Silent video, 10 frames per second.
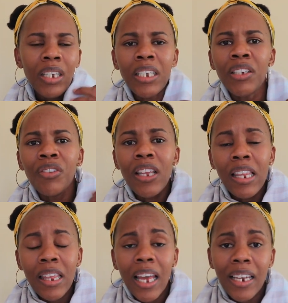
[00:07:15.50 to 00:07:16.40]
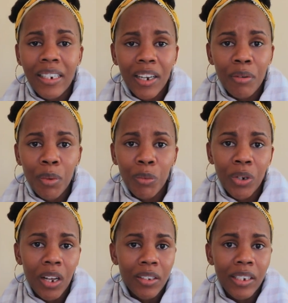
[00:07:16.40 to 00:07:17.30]
even that, I remember
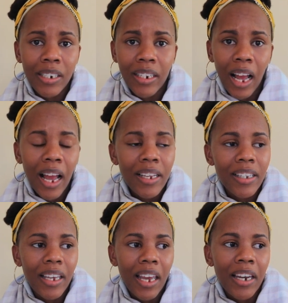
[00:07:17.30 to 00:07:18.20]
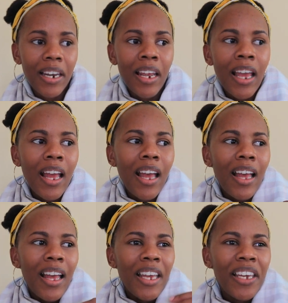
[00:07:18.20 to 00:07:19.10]
when I was dating Isaac, and
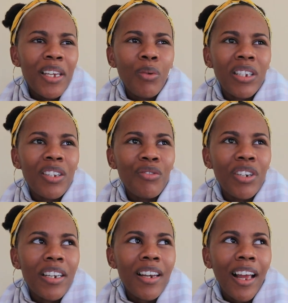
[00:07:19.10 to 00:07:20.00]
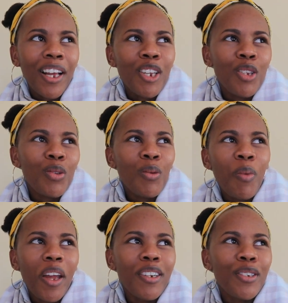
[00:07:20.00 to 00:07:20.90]
he wasn't really like
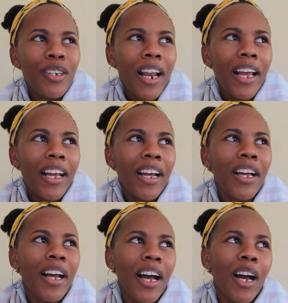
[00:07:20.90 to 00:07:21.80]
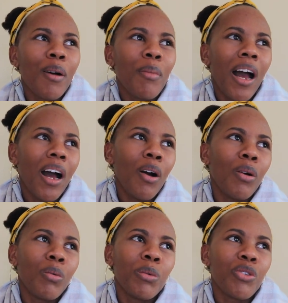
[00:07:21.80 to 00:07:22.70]
super into like
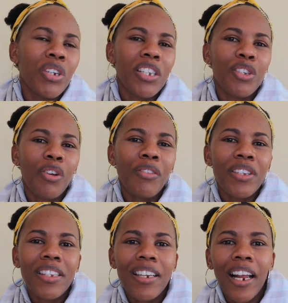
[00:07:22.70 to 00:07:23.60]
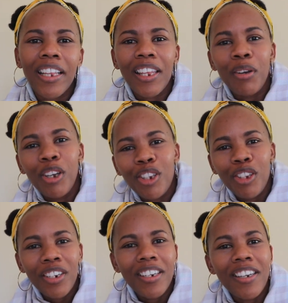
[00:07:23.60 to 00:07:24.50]
how a woman dresses. Obviously, like, there are
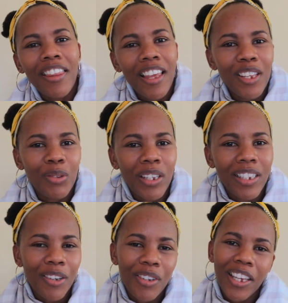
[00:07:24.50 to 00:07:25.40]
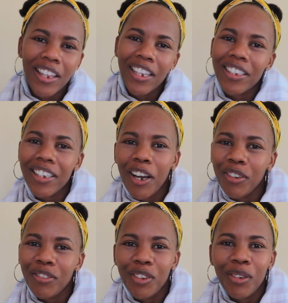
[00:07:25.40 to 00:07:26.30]
certain things where it's like, okay, that's
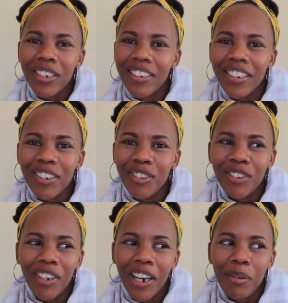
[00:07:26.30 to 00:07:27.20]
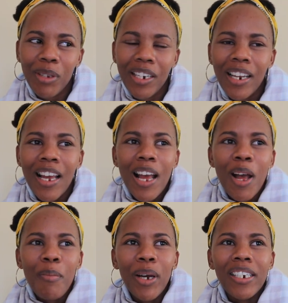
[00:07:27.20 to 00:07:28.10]
out of the question, you know what I mean?
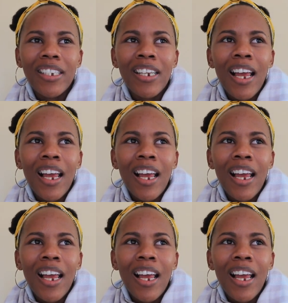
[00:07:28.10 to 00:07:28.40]
But